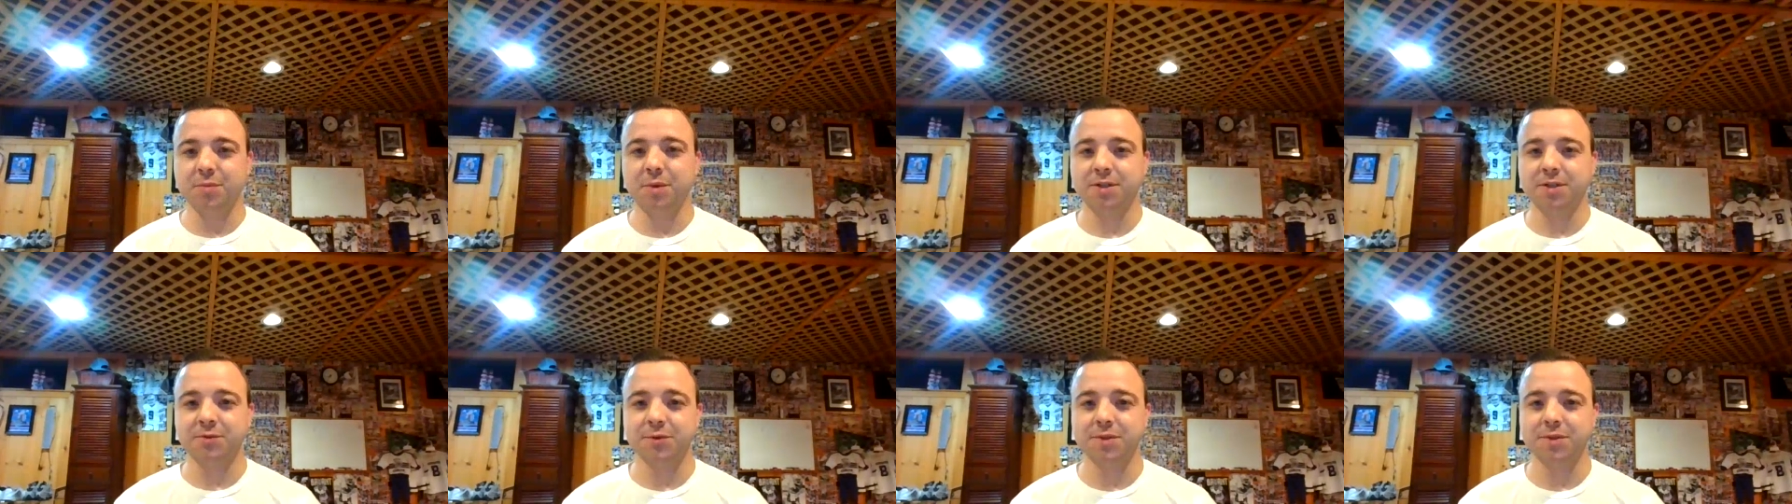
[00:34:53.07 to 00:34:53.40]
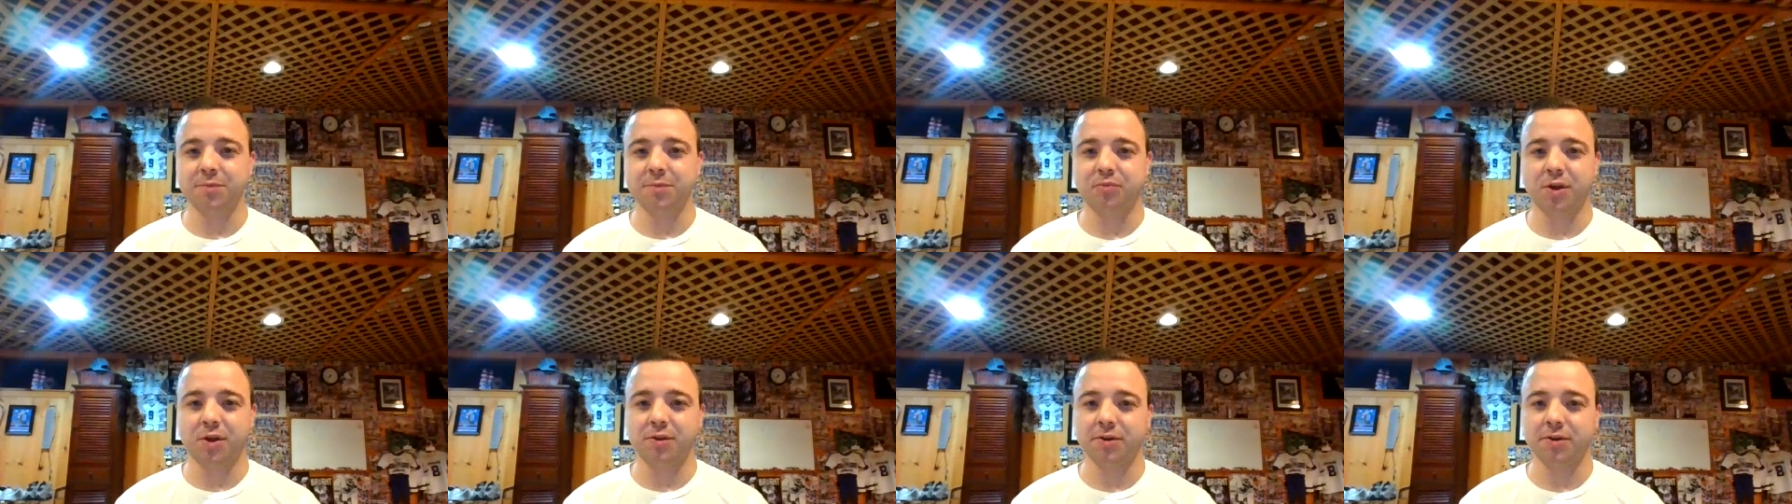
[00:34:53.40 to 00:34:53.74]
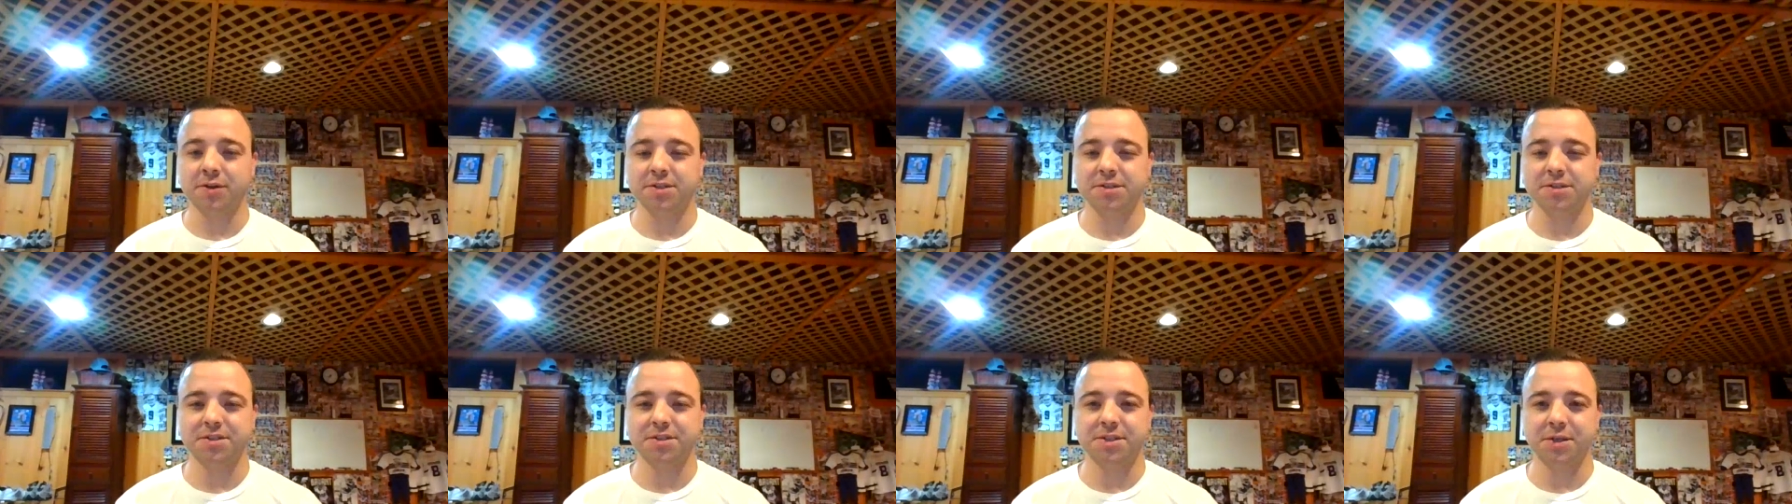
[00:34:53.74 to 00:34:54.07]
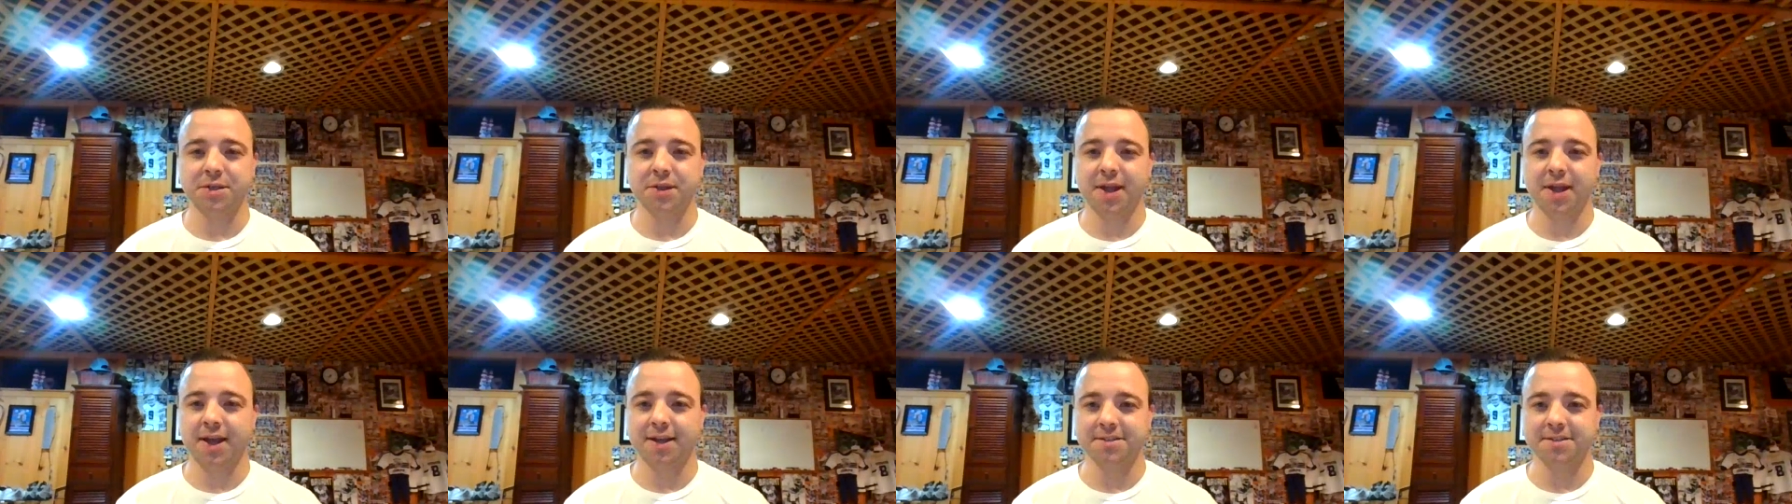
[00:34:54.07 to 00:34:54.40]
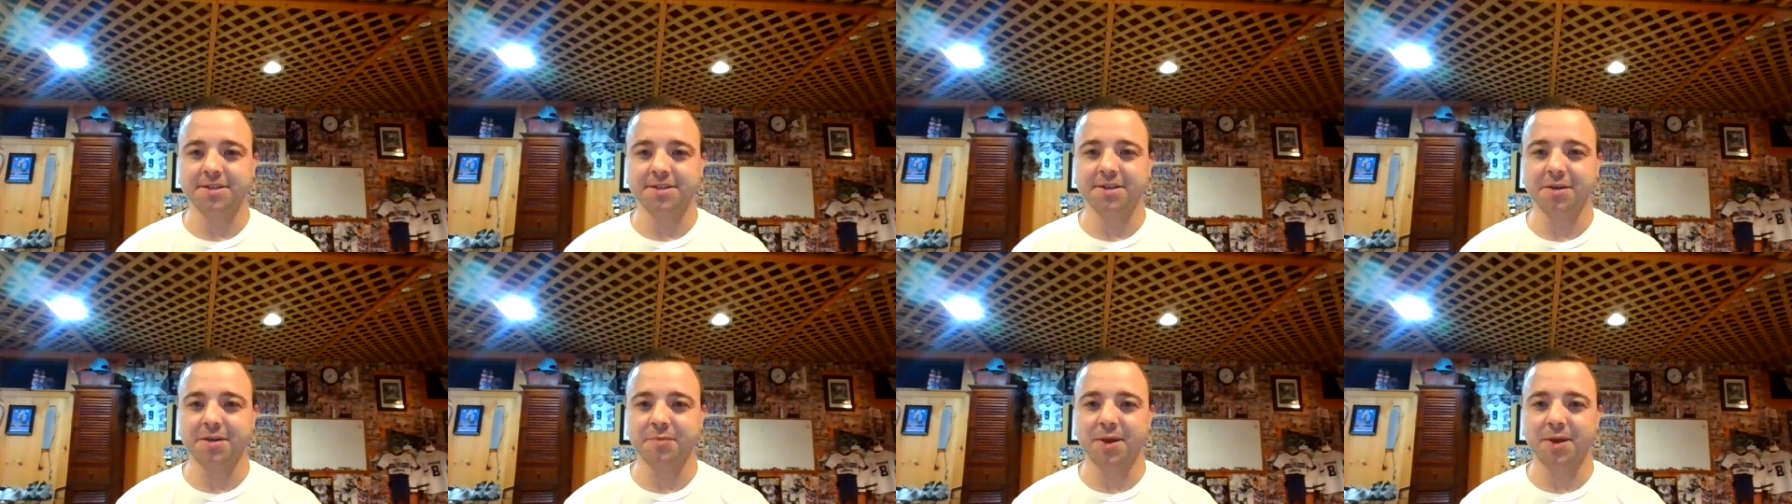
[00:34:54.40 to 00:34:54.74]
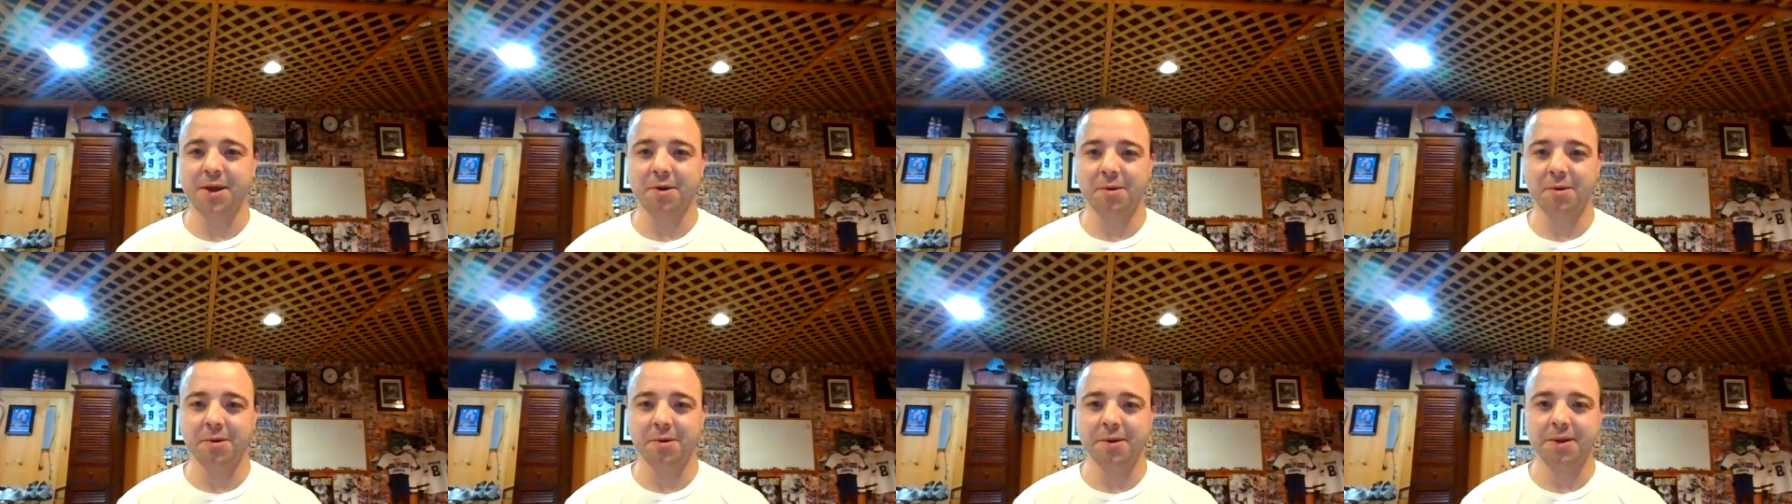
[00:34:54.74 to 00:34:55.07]
much with the Brotherhood of Steel that has to come
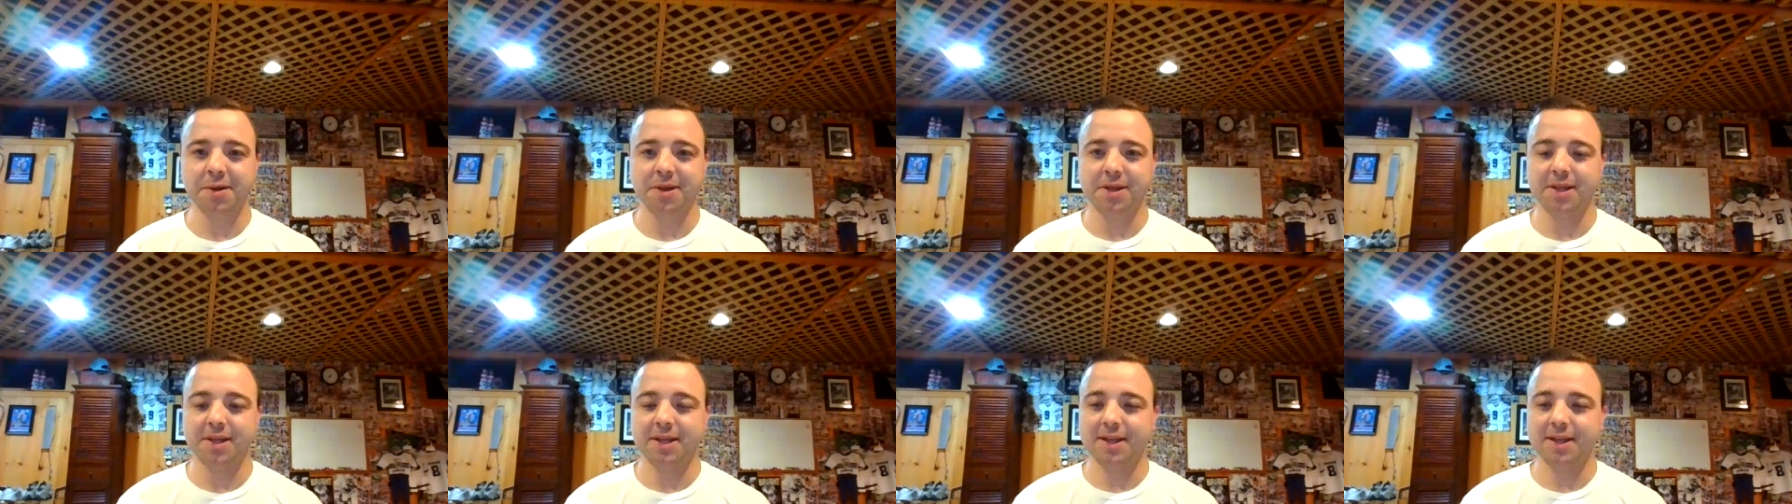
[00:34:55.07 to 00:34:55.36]
out.